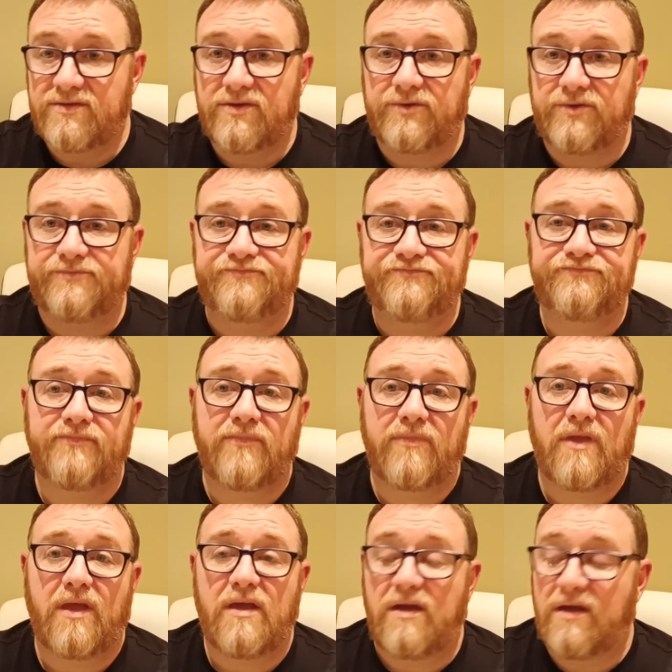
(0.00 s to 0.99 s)
So,
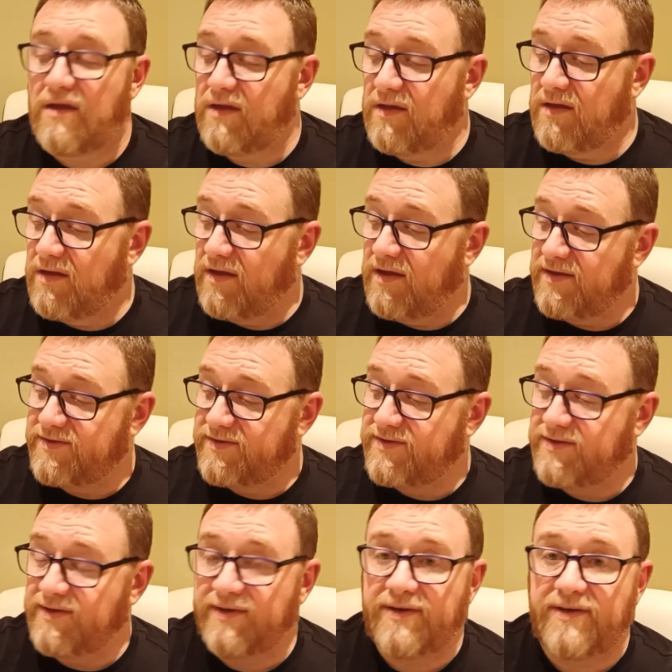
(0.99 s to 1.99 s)

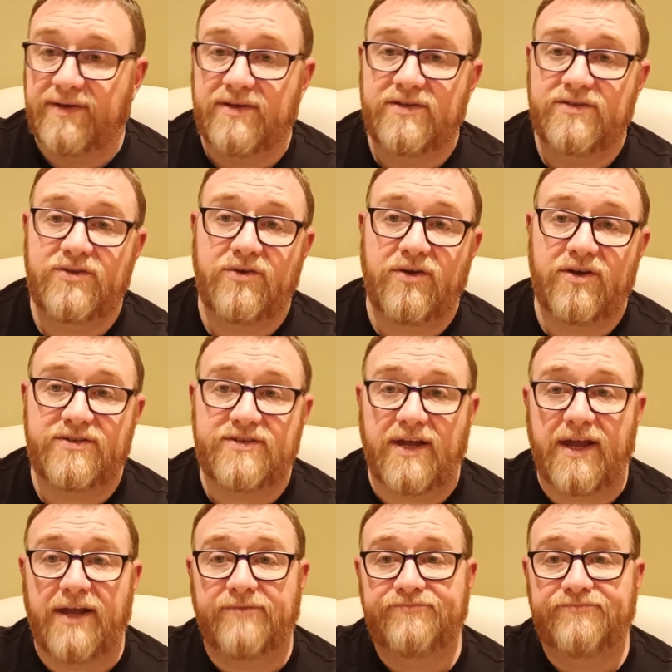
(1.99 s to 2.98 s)
it's 2 out of
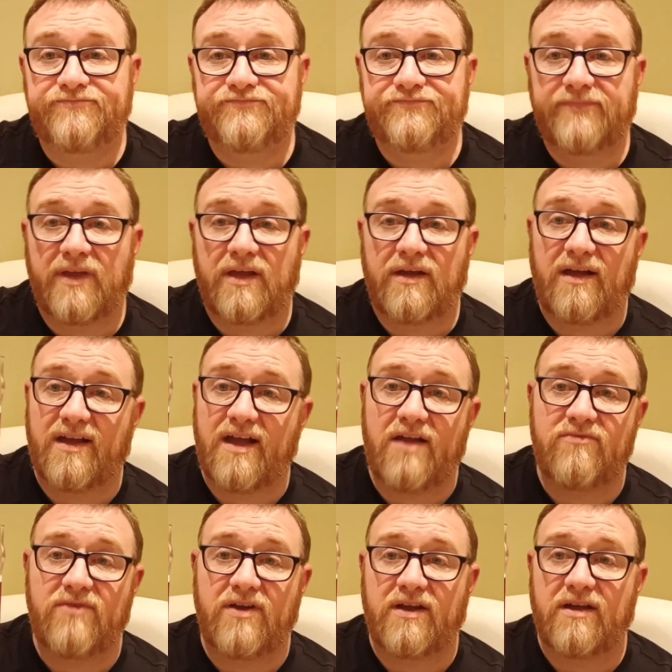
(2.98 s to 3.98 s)
10. I
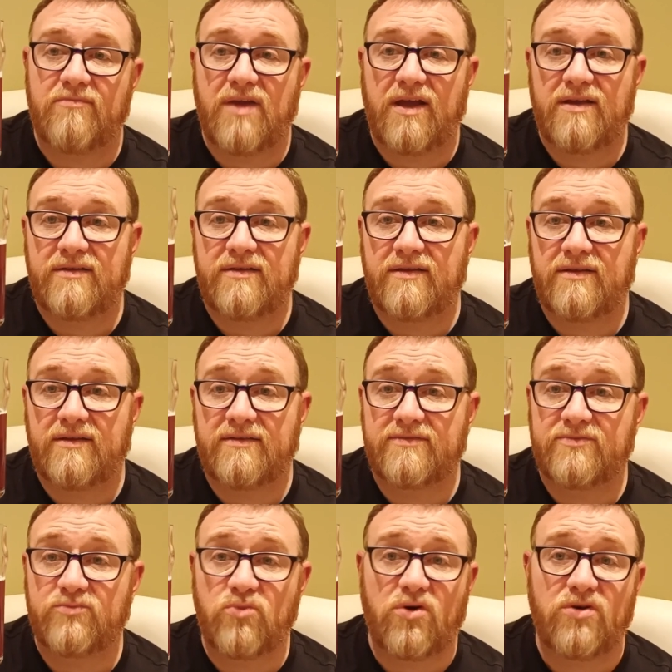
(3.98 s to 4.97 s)
can't recommend it.
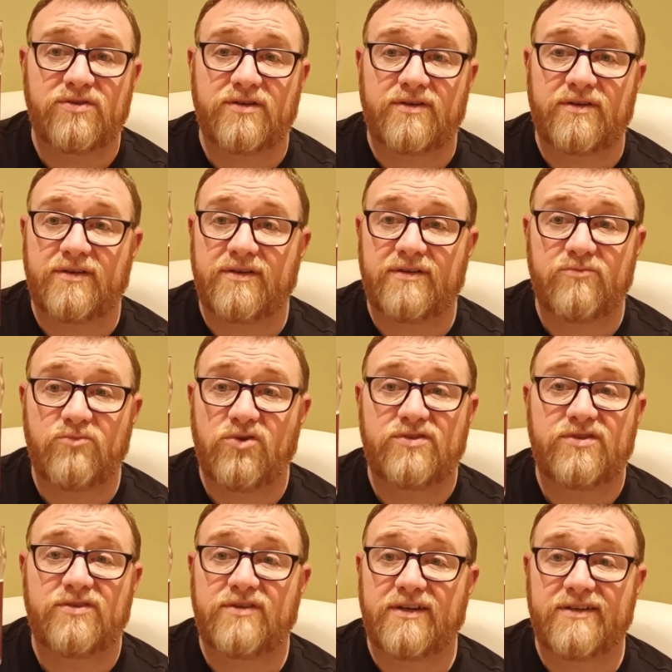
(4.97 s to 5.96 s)
It's watery
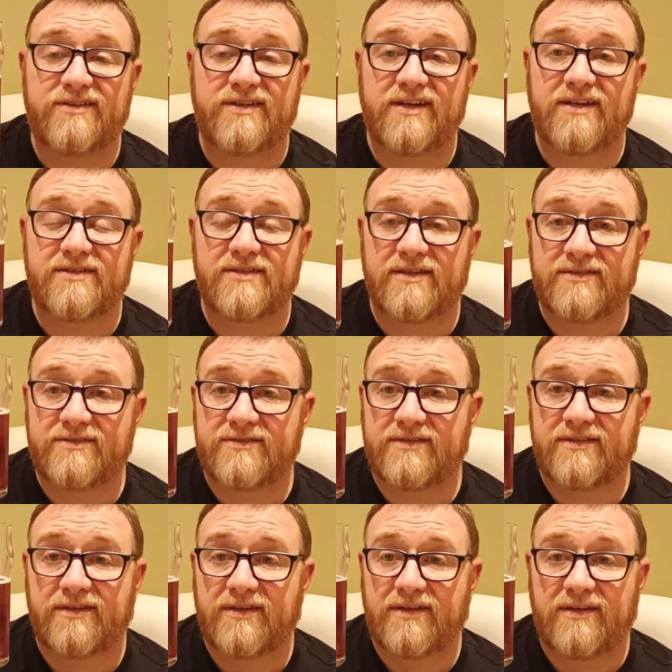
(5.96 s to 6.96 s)
and
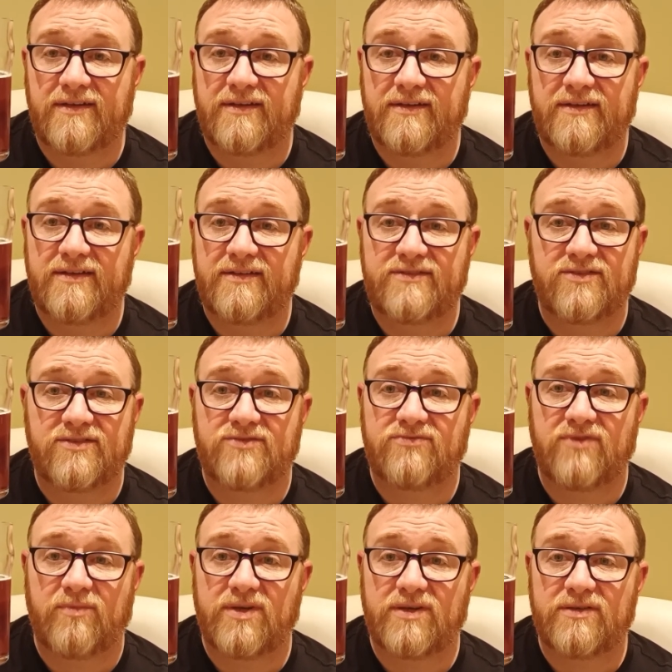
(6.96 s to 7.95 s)
tasteless. It's
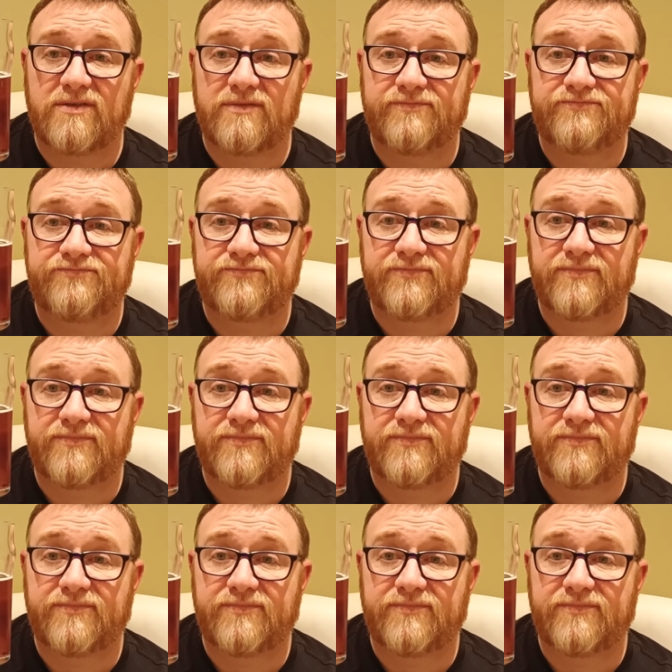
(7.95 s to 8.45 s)
just rubbish.